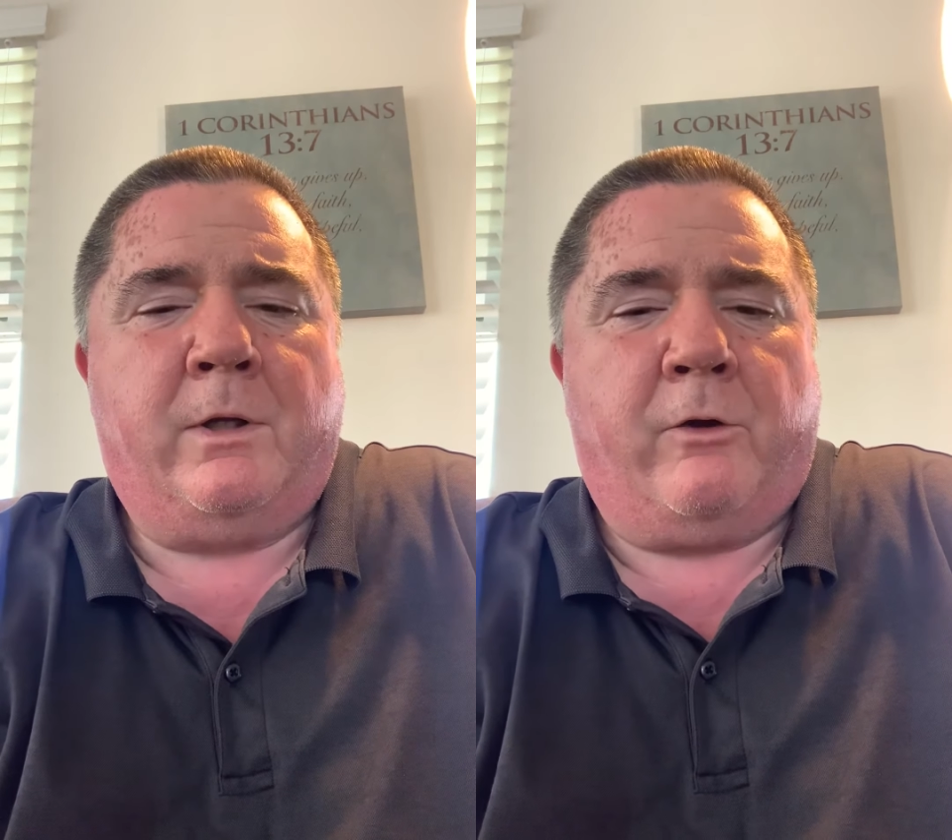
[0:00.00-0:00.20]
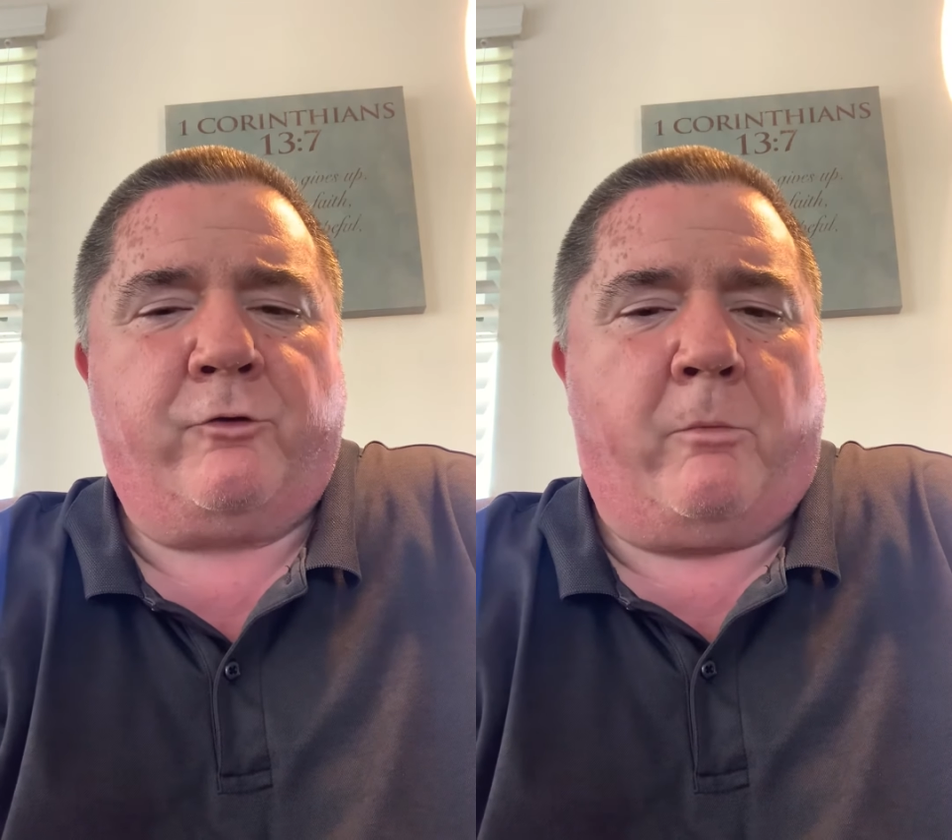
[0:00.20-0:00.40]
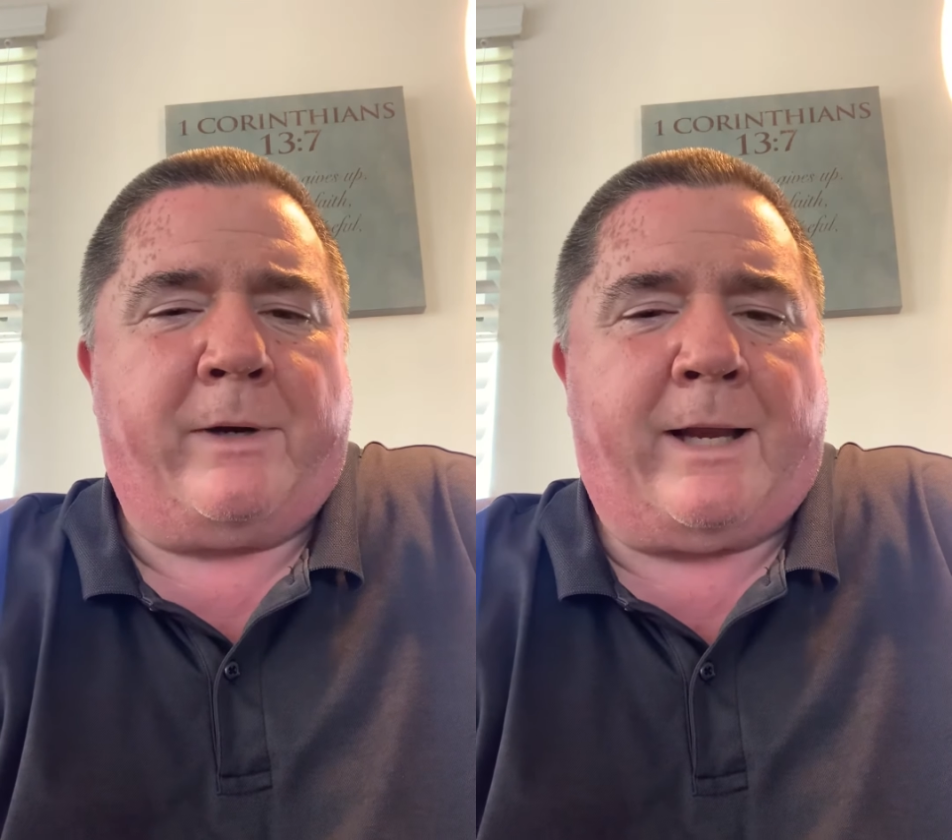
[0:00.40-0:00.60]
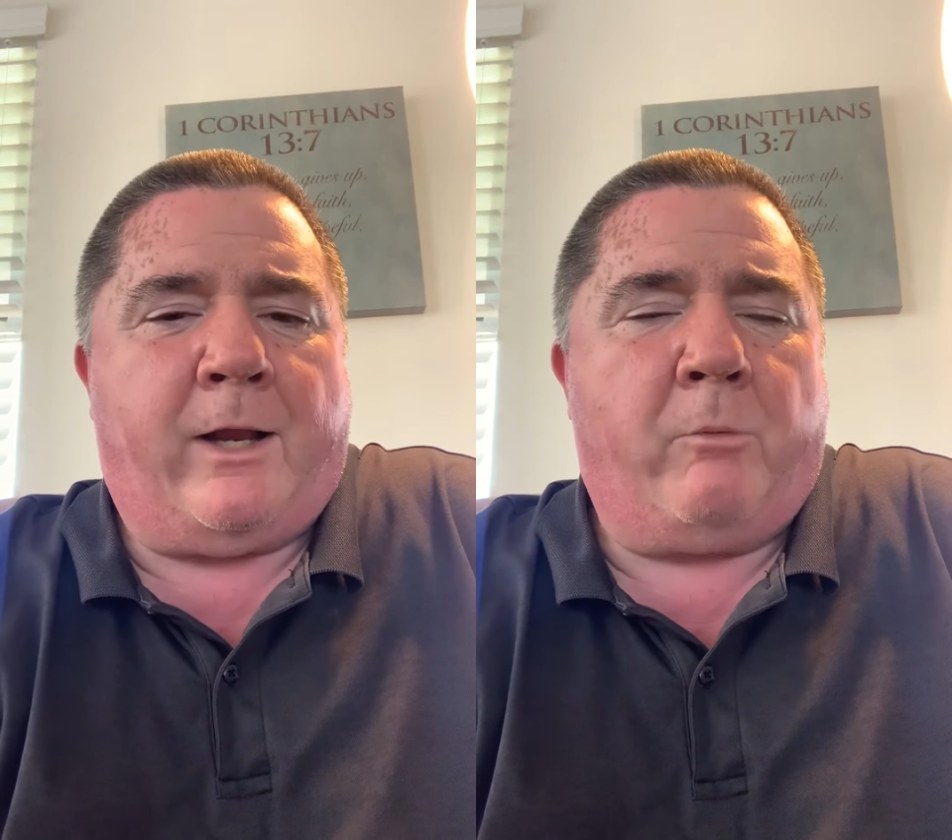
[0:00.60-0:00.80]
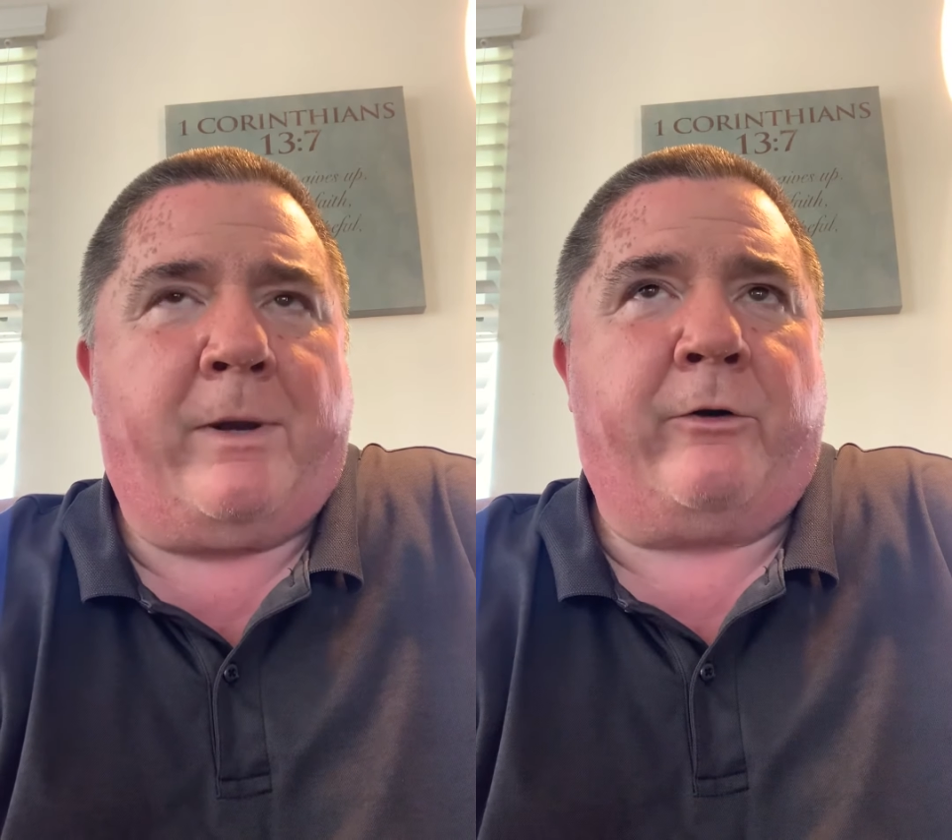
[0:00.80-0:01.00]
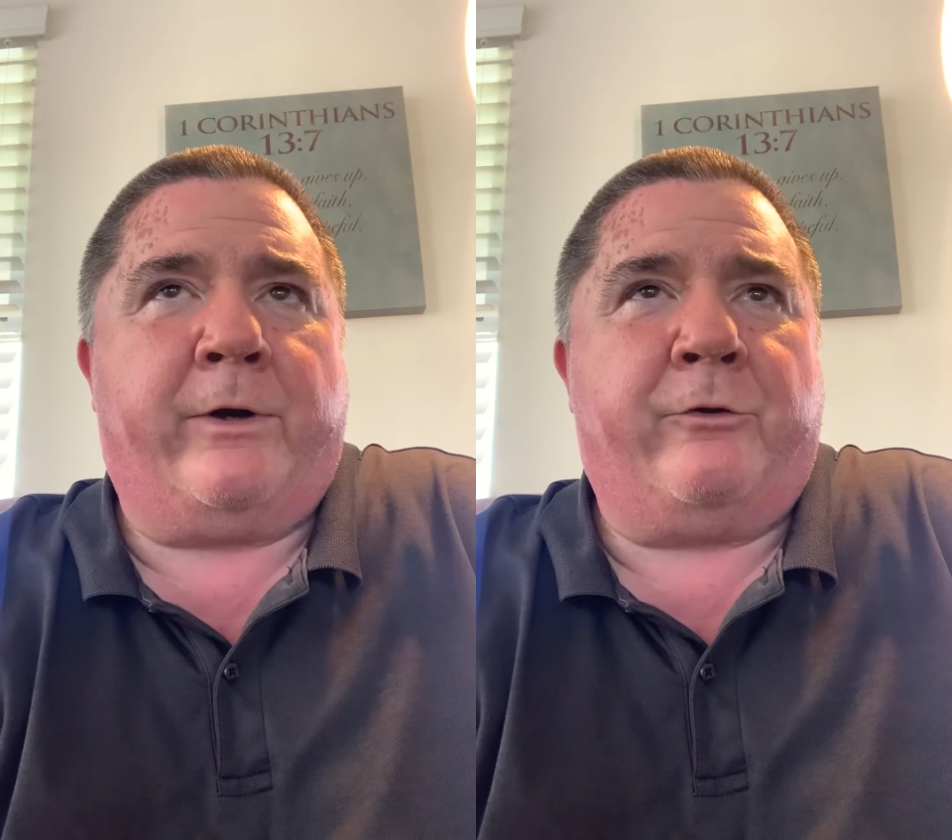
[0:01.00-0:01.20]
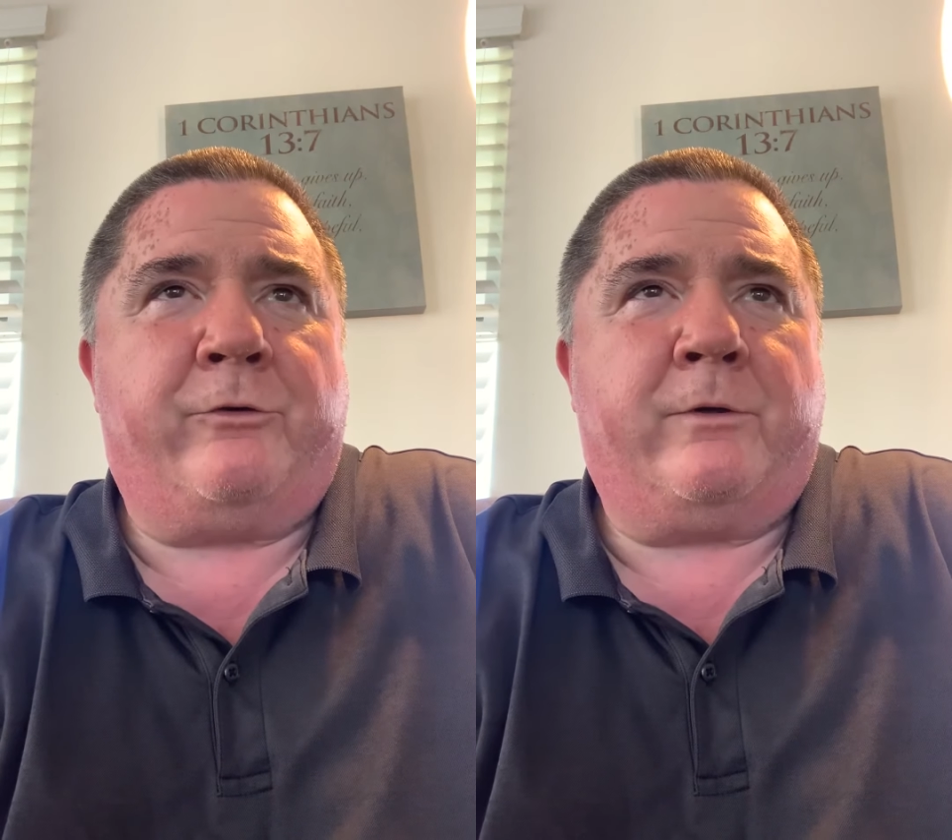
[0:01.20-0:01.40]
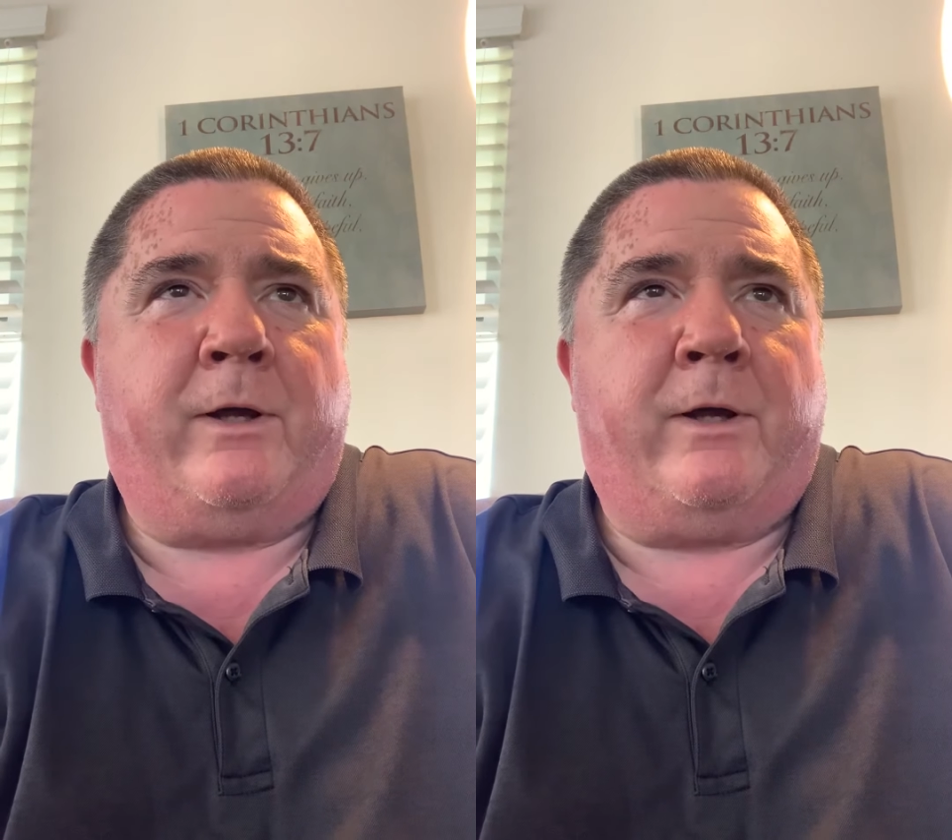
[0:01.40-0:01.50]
so many Hail Marys,